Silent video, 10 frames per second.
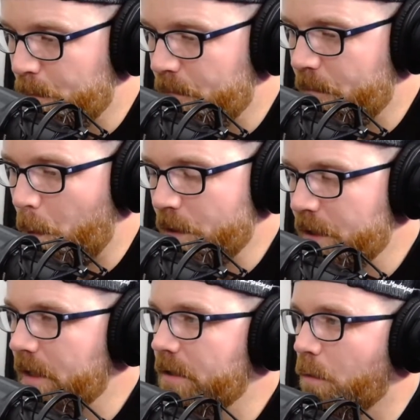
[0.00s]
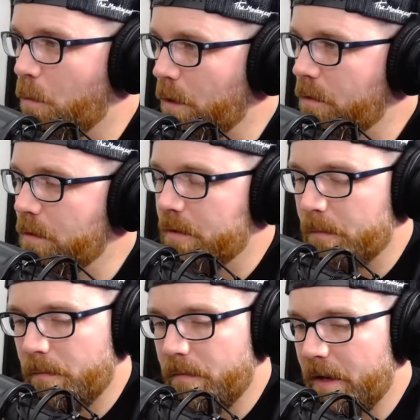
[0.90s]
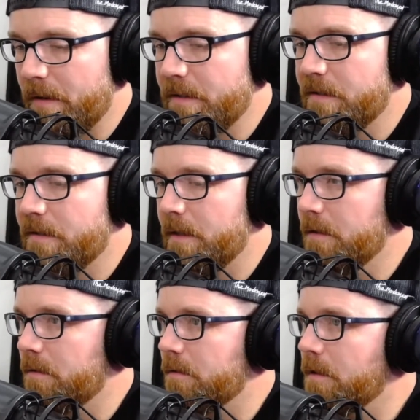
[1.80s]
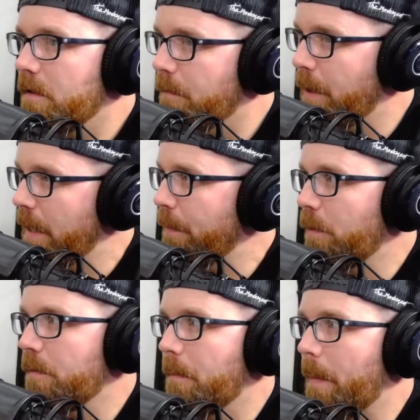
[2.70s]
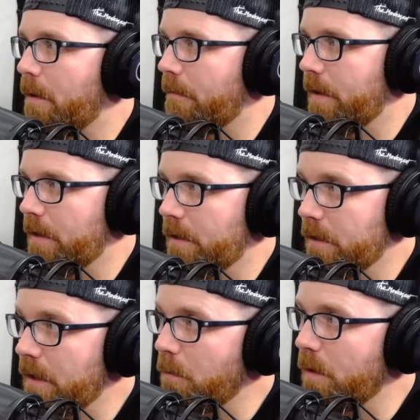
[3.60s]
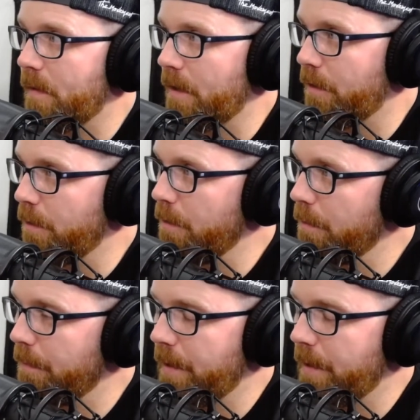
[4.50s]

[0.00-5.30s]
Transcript: fortunate to work with some very skilled people that are very good at what they do.